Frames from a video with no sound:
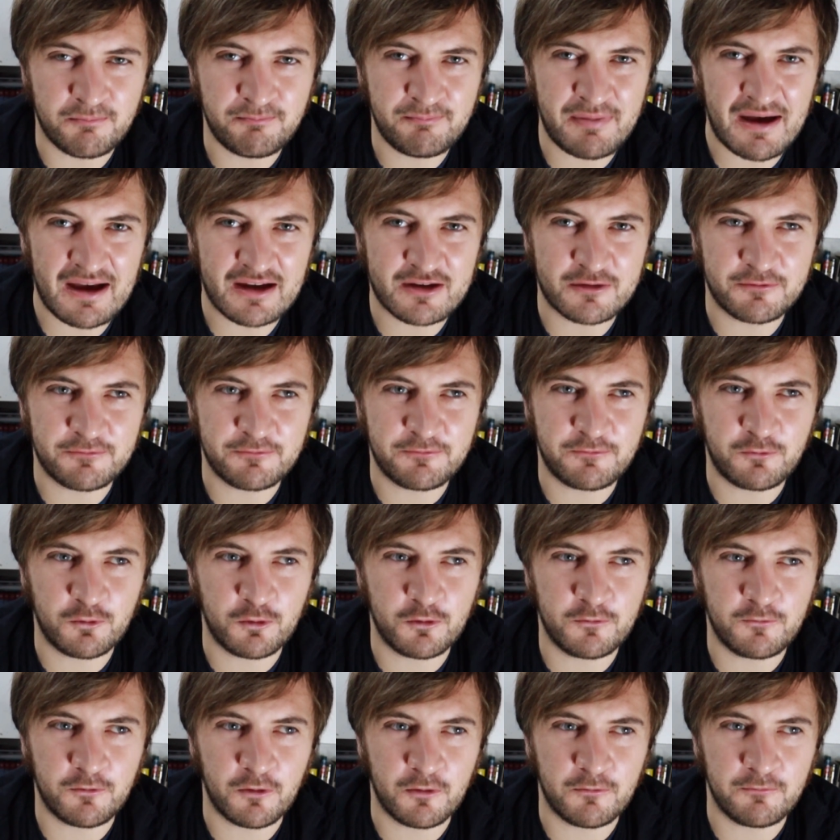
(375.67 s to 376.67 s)
back and
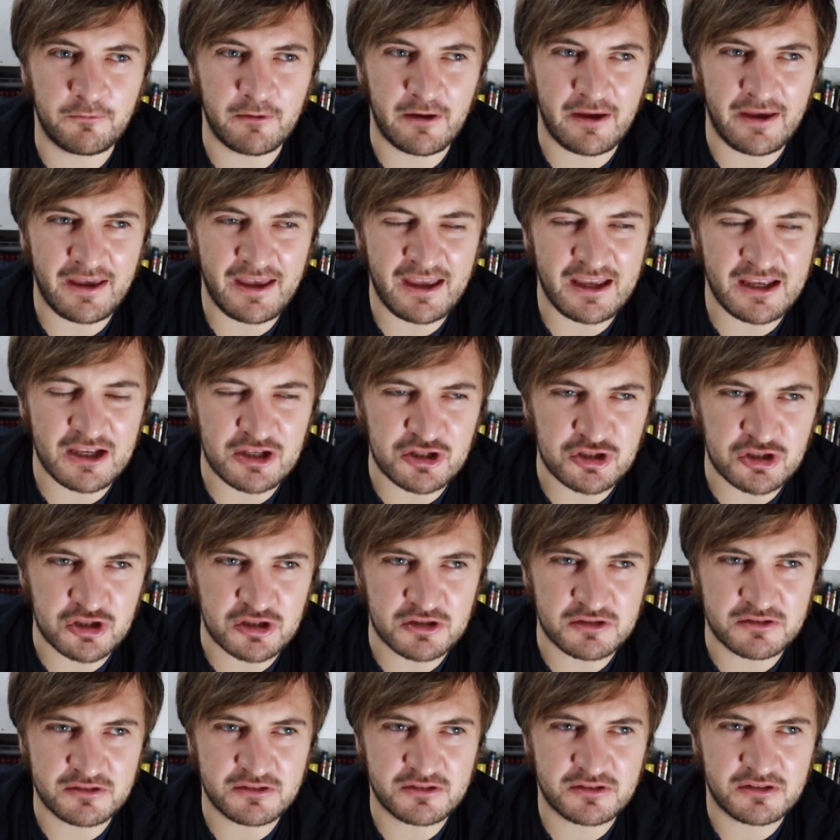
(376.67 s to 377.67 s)
forth on for
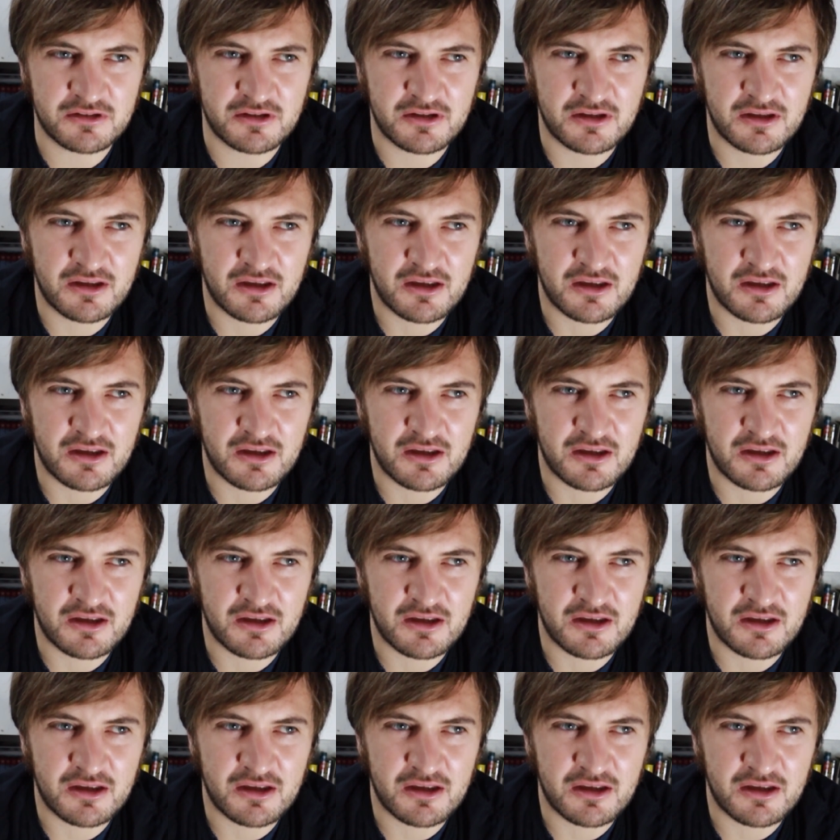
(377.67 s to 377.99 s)
ages.